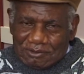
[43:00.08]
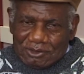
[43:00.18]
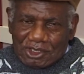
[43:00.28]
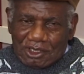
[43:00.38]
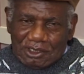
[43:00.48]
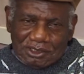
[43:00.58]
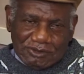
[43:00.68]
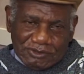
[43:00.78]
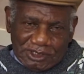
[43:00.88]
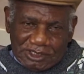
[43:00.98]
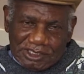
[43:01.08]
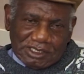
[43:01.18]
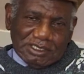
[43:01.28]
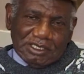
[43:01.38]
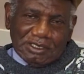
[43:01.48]
because if she's
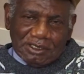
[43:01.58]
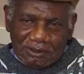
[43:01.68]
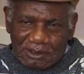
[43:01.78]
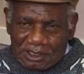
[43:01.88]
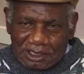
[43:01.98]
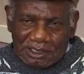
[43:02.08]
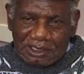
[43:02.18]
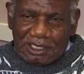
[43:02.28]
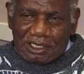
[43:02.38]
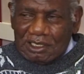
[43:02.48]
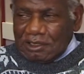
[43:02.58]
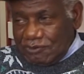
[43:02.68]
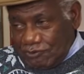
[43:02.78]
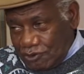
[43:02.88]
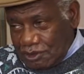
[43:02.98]
sick there now, I can
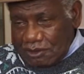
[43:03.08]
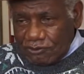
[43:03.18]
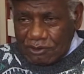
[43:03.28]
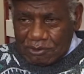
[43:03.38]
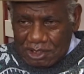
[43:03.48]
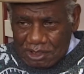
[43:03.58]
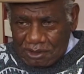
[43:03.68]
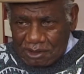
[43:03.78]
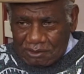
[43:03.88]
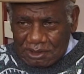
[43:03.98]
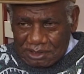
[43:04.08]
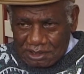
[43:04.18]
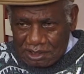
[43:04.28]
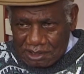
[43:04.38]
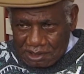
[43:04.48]
phone her from here now and
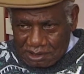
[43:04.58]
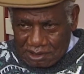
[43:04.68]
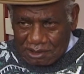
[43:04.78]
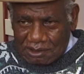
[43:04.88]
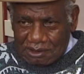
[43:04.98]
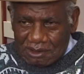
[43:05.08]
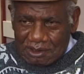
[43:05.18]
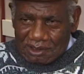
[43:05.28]
say, you know,